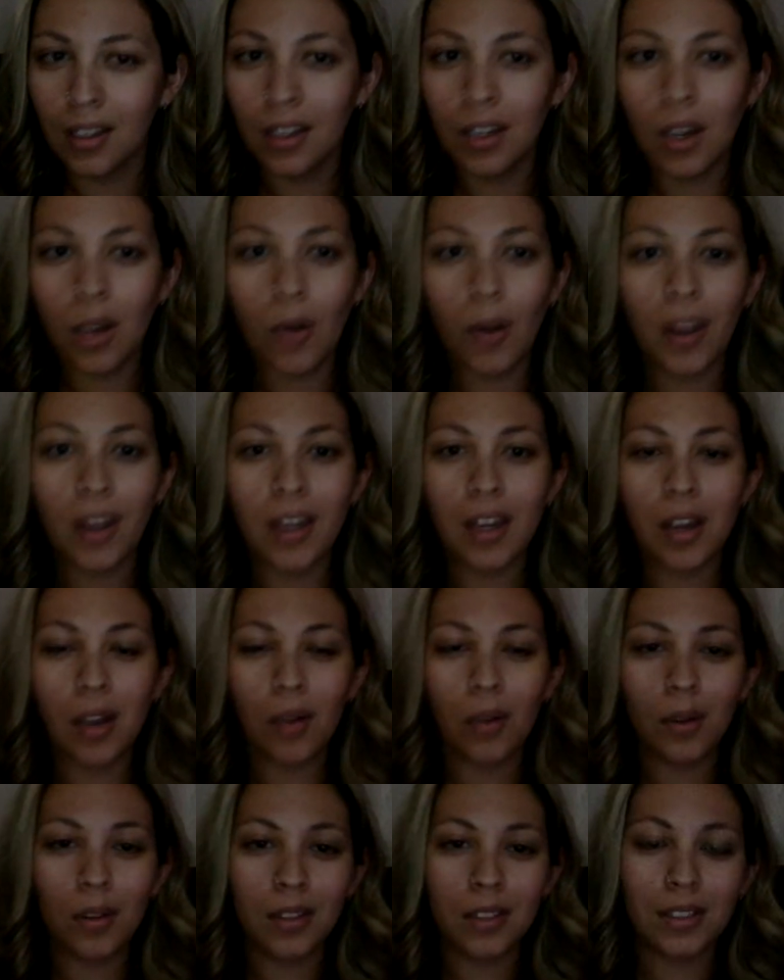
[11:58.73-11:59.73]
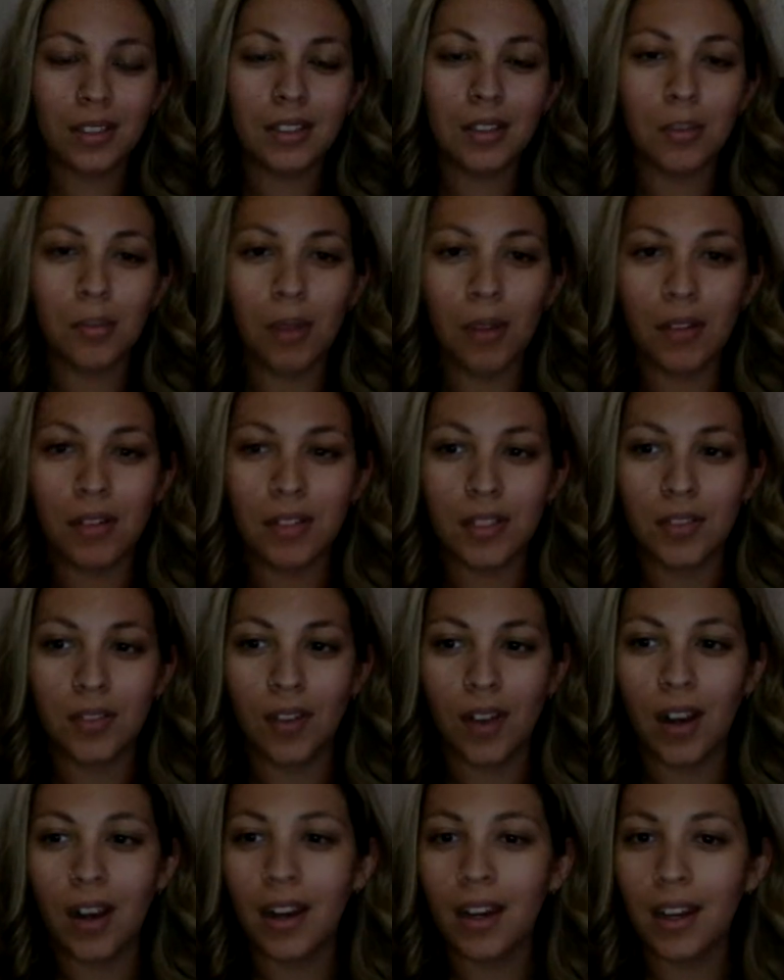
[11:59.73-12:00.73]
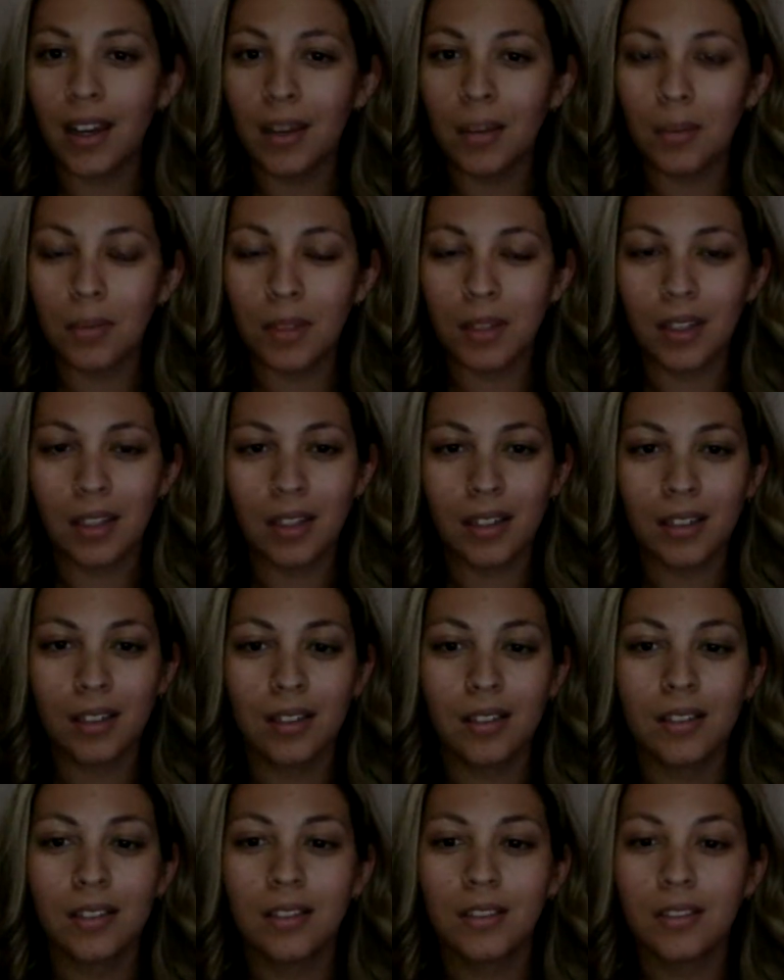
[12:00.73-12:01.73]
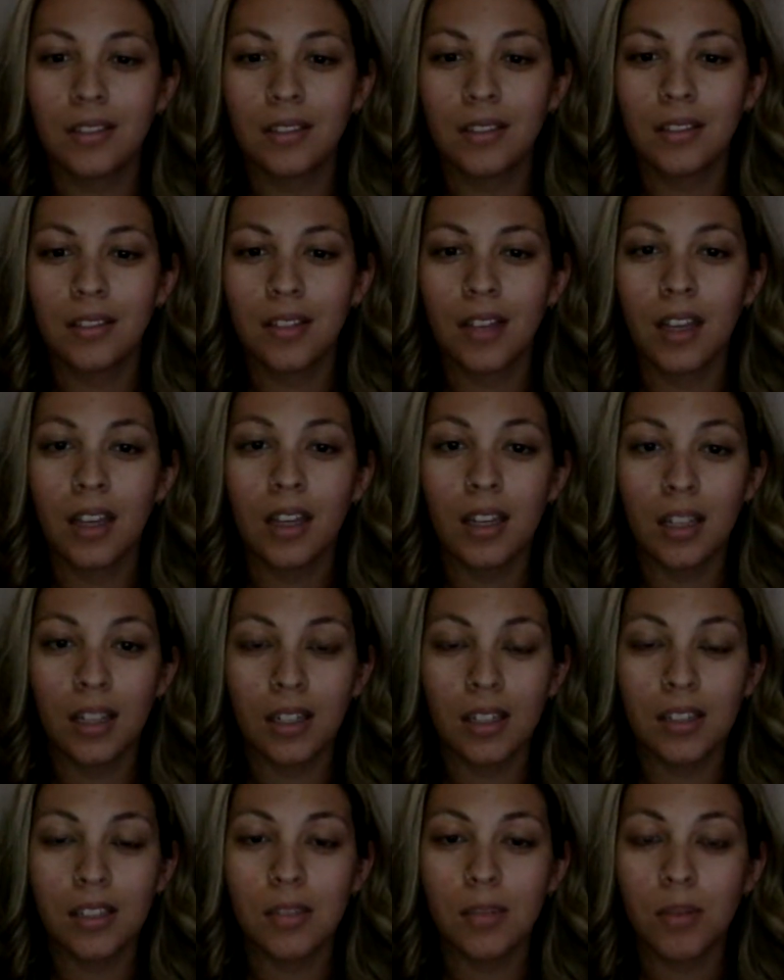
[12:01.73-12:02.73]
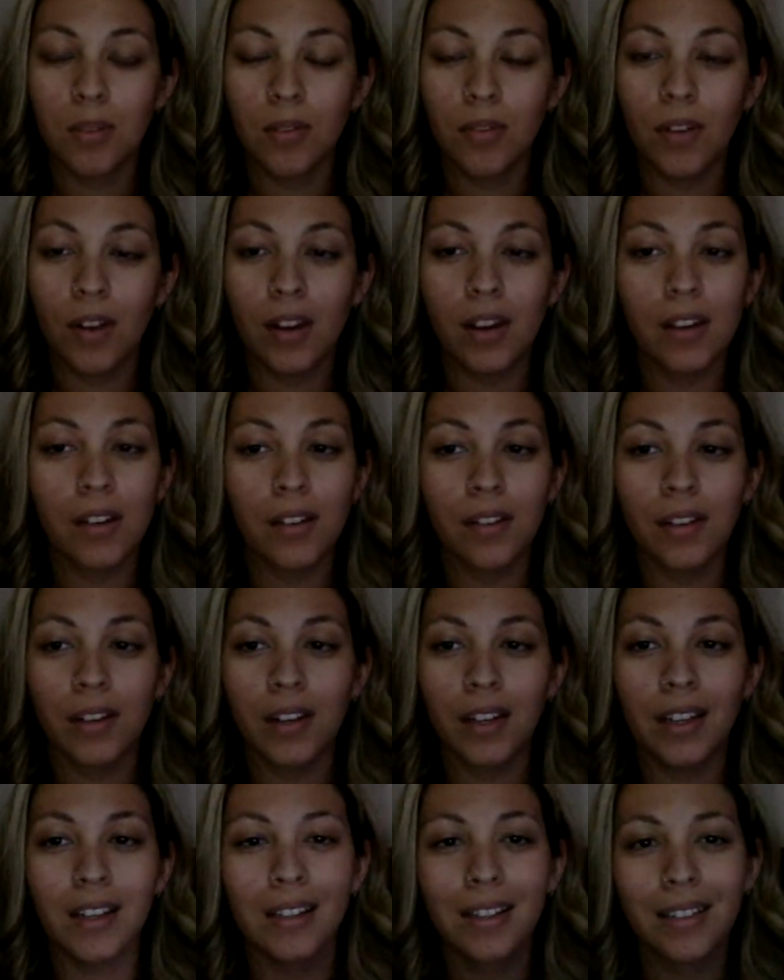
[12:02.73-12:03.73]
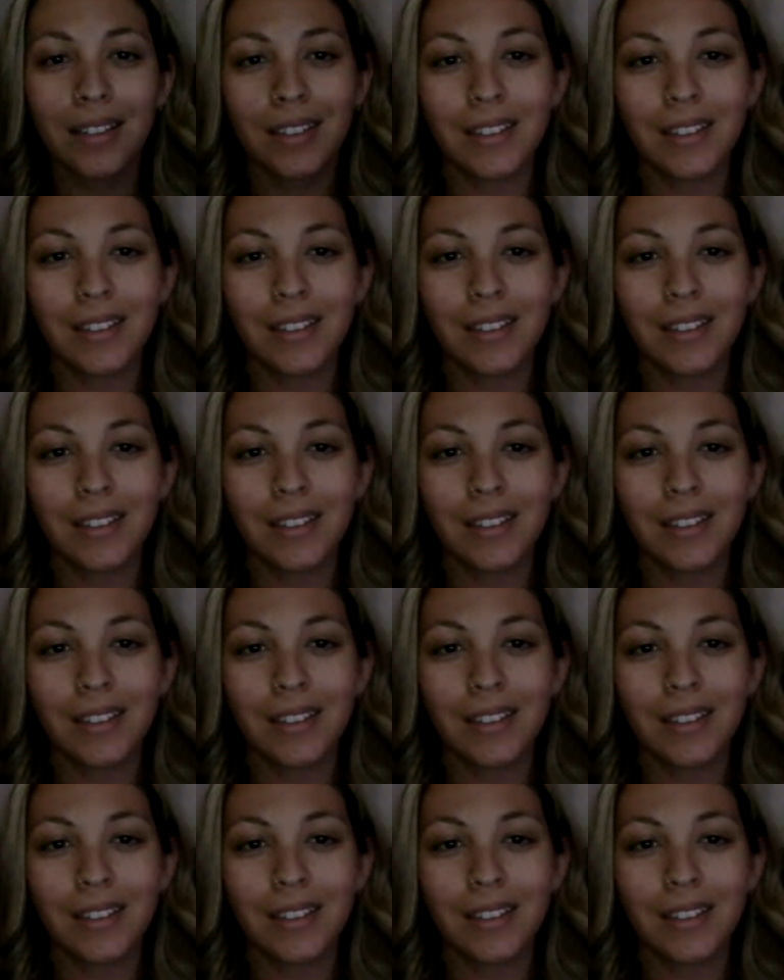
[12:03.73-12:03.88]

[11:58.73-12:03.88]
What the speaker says: No, I know tomorrow's Friday, but I need it to be Friday already.